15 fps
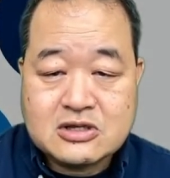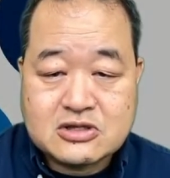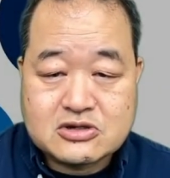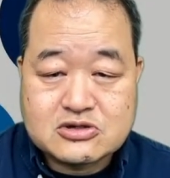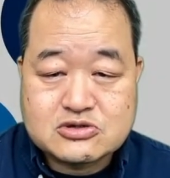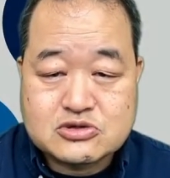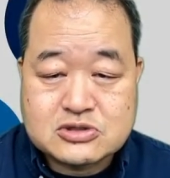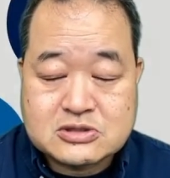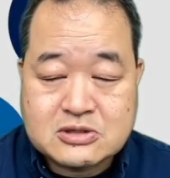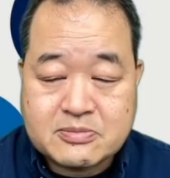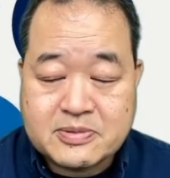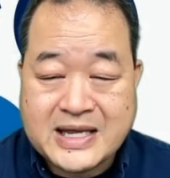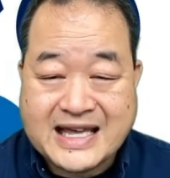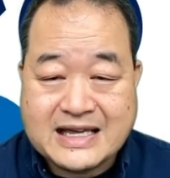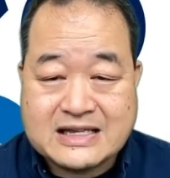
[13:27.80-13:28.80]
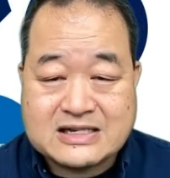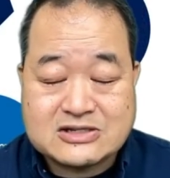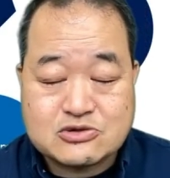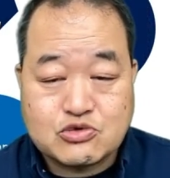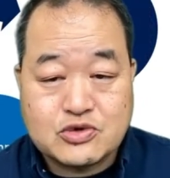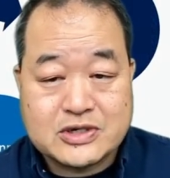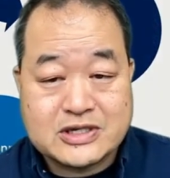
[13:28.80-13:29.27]
The pain
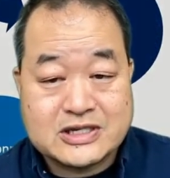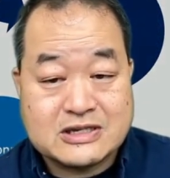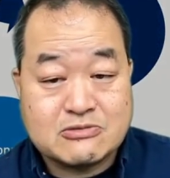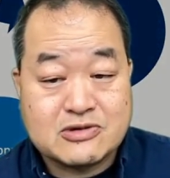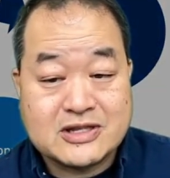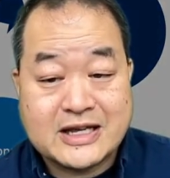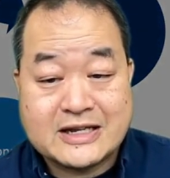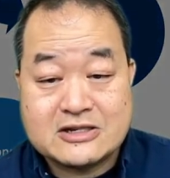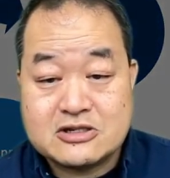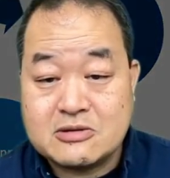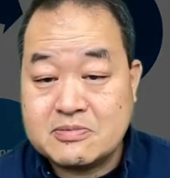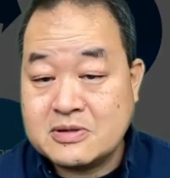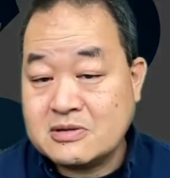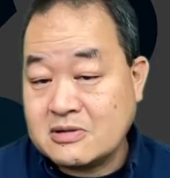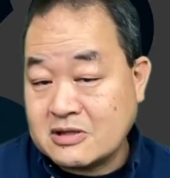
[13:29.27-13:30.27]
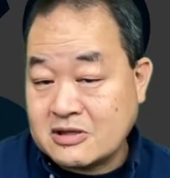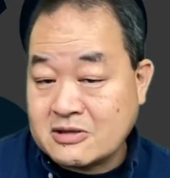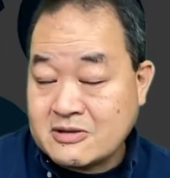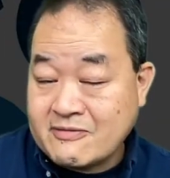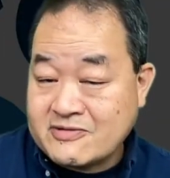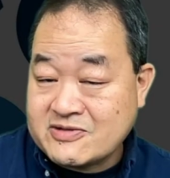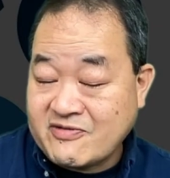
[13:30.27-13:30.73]
is really related to
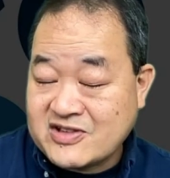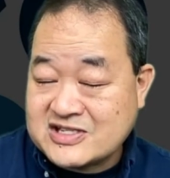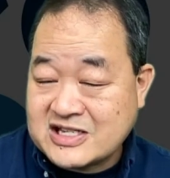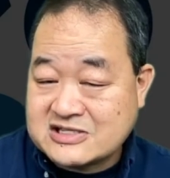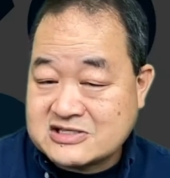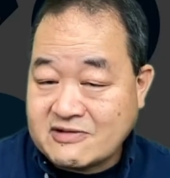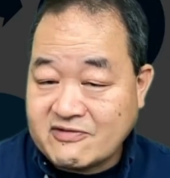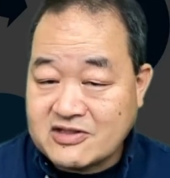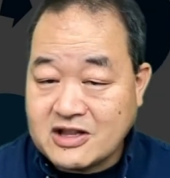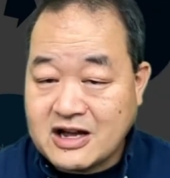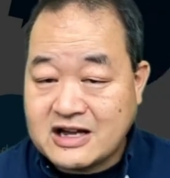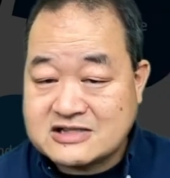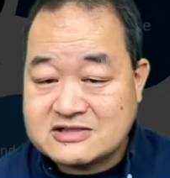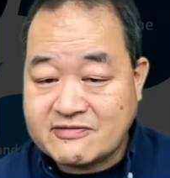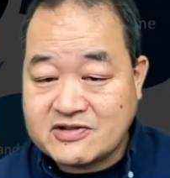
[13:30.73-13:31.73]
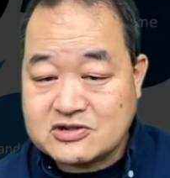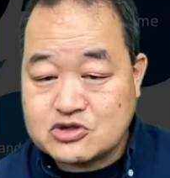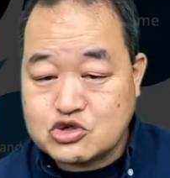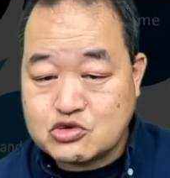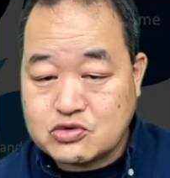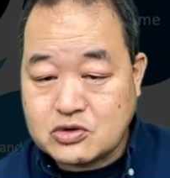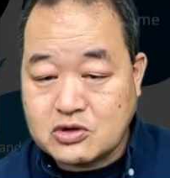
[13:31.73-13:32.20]
a sense of loss of
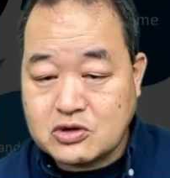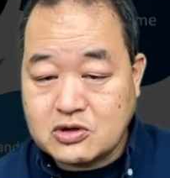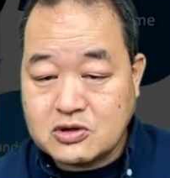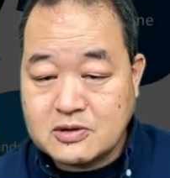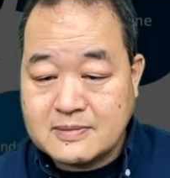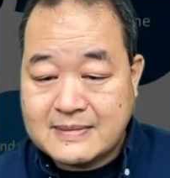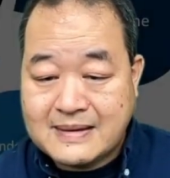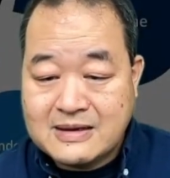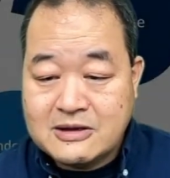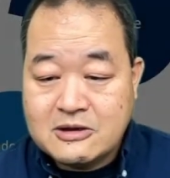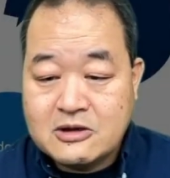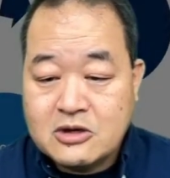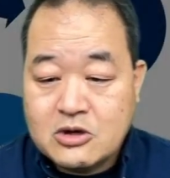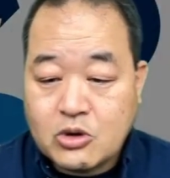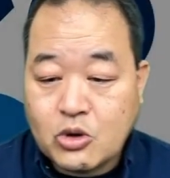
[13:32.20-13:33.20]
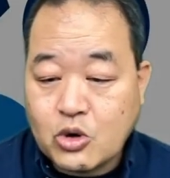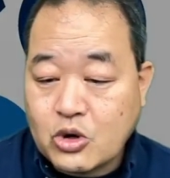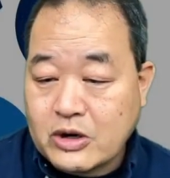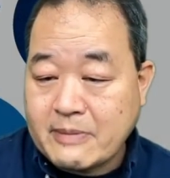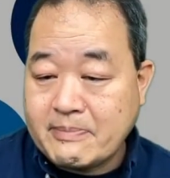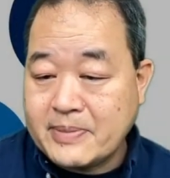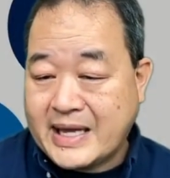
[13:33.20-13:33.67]
control
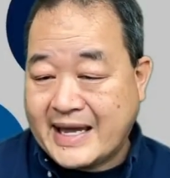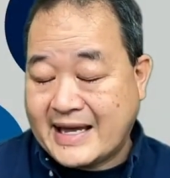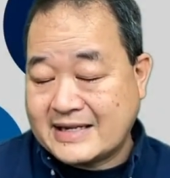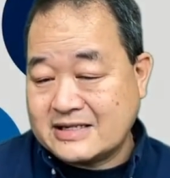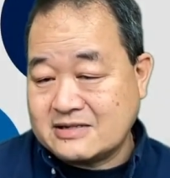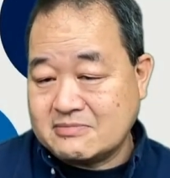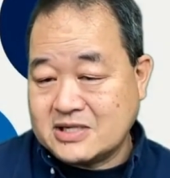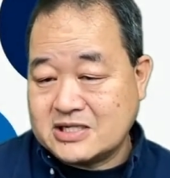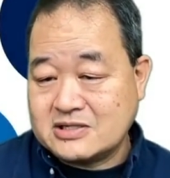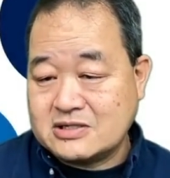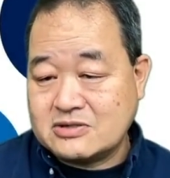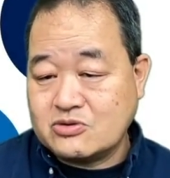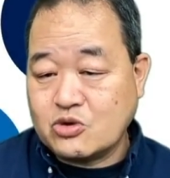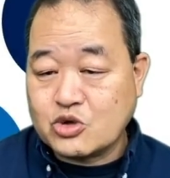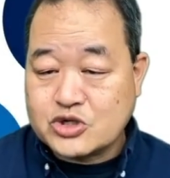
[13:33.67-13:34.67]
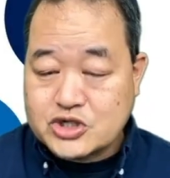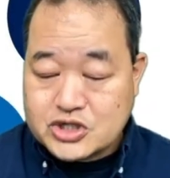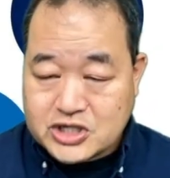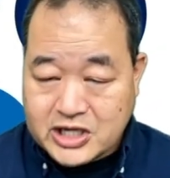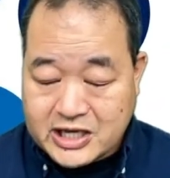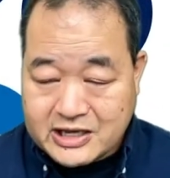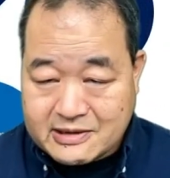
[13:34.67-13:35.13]
or abandonment or
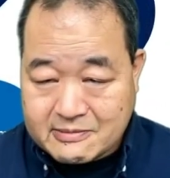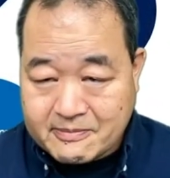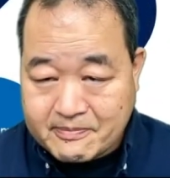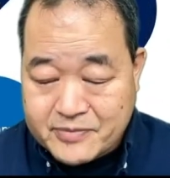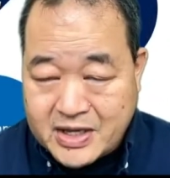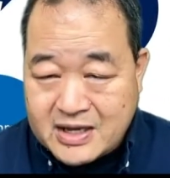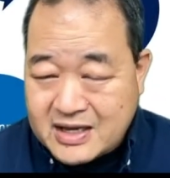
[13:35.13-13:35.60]
shame.